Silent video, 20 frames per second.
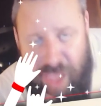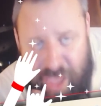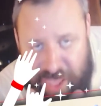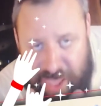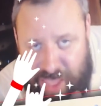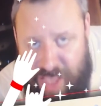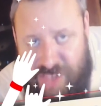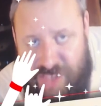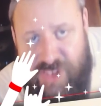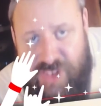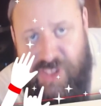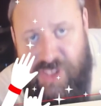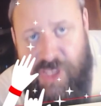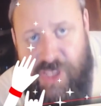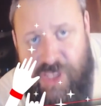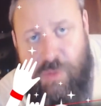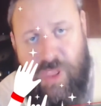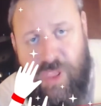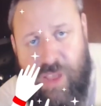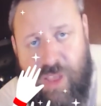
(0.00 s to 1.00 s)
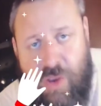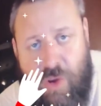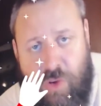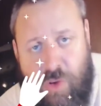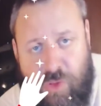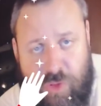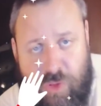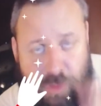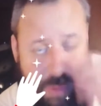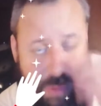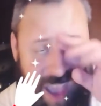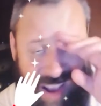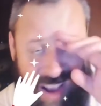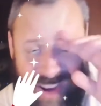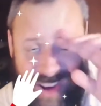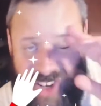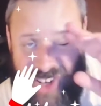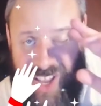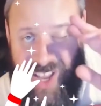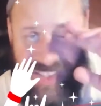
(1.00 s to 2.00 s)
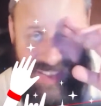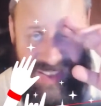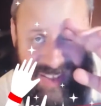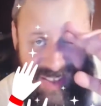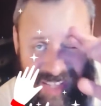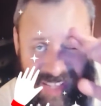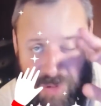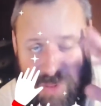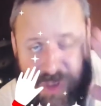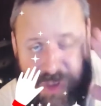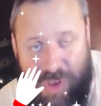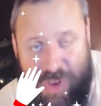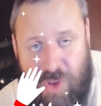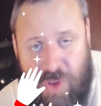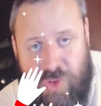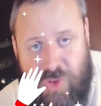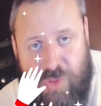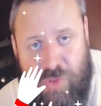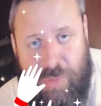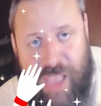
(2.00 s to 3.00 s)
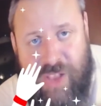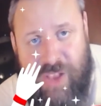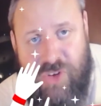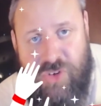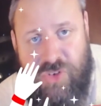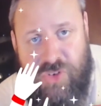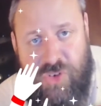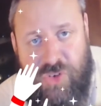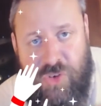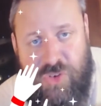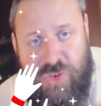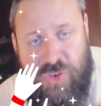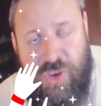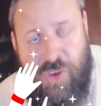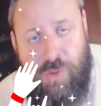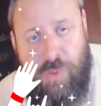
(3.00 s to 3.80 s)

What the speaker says: I don't know. Maybe you are dopier than I think.